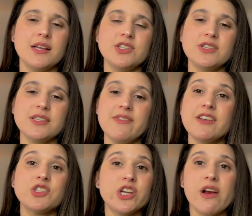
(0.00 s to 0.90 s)
just
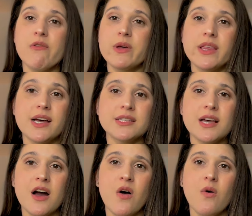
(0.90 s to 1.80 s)
even sharing with us
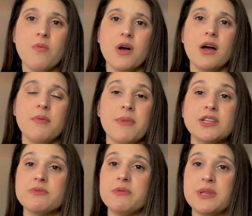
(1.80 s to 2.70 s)
how
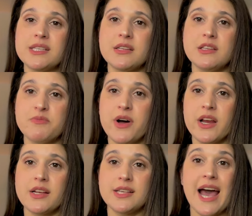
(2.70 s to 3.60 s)
much of a blessing this
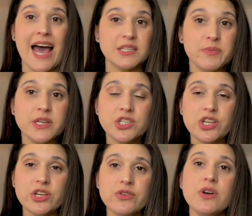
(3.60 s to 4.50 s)
podcast has been
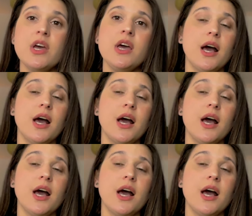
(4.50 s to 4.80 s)
to you.